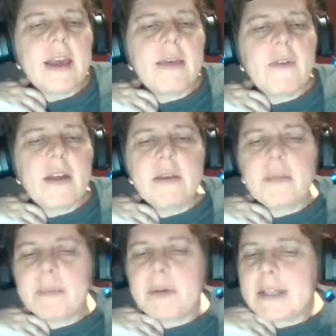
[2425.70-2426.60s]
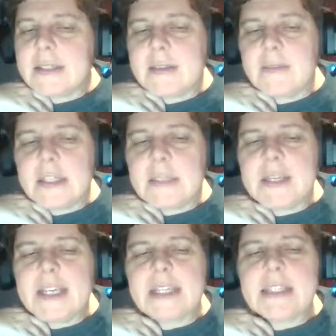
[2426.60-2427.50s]
I find it repressive is
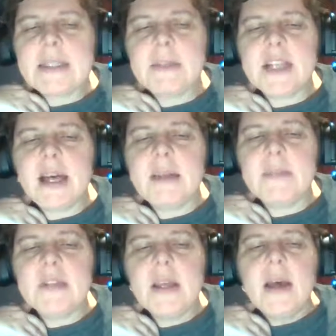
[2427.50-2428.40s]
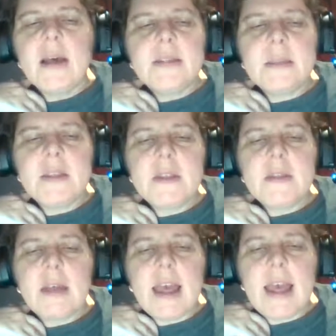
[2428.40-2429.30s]
because sometimes
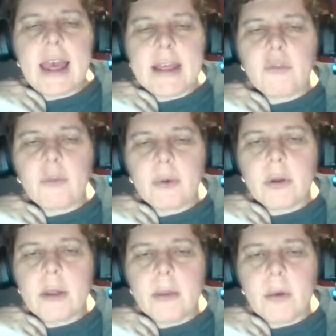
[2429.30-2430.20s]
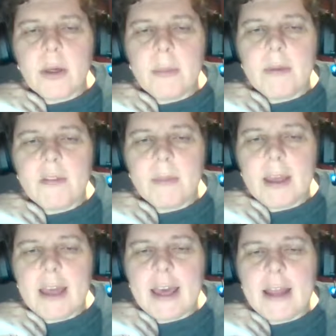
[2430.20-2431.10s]
something extra brilliant will come into my
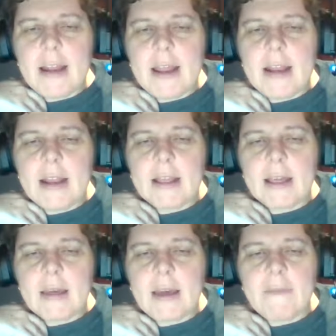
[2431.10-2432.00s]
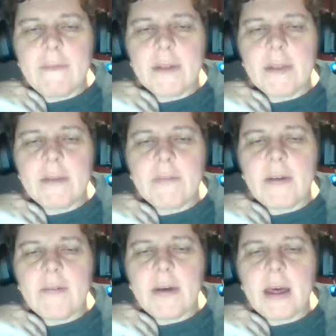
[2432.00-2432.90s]
head, and it's like I feel that if
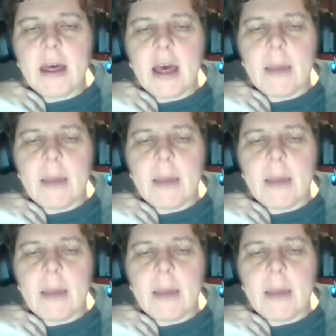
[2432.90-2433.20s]
I'm